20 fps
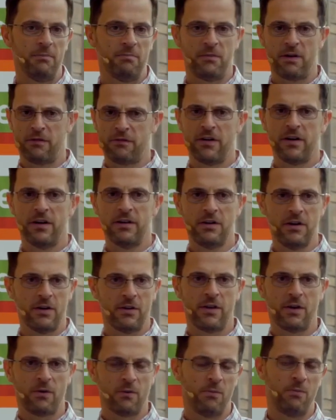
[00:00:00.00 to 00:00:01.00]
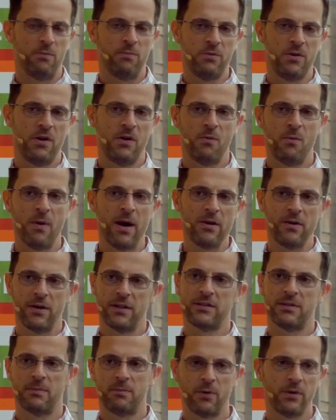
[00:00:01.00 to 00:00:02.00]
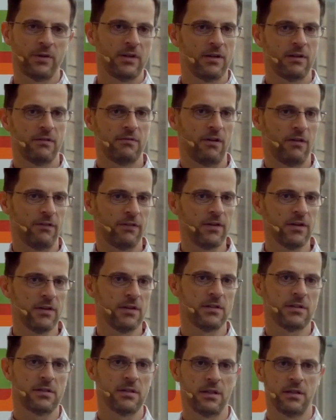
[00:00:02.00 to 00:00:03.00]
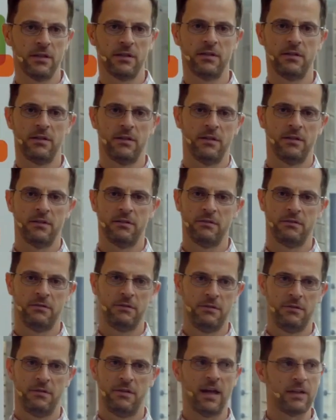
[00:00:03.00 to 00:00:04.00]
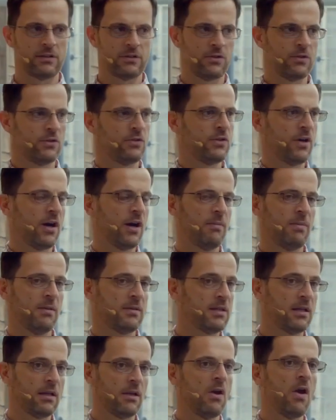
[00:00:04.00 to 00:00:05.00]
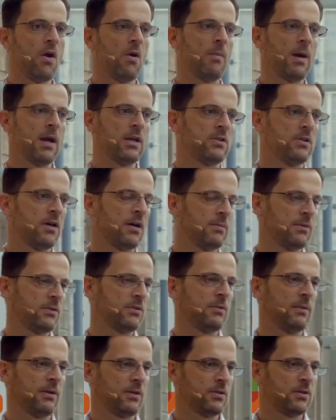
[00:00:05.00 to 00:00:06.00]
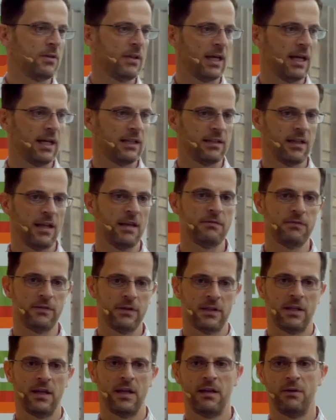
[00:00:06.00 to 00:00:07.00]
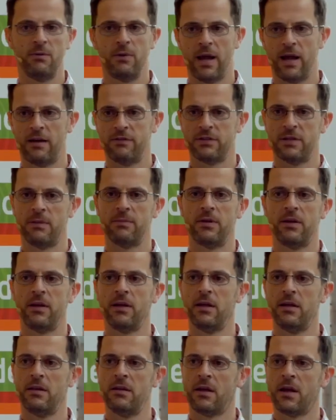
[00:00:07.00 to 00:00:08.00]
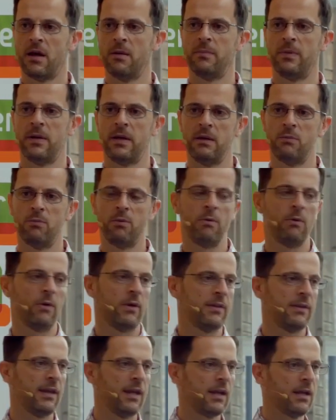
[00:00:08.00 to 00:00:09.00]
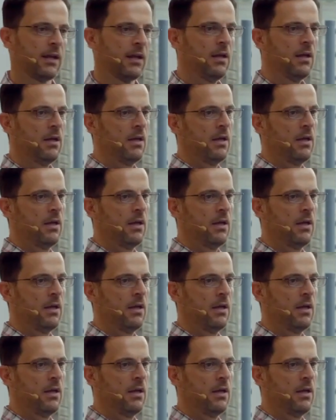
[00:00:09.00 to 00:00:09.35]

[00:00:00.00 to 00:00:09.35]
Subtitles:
they're very, why are you not supporting of this? And that's your job. I said, no, my job is to make sure that if we have something in the company, we want to take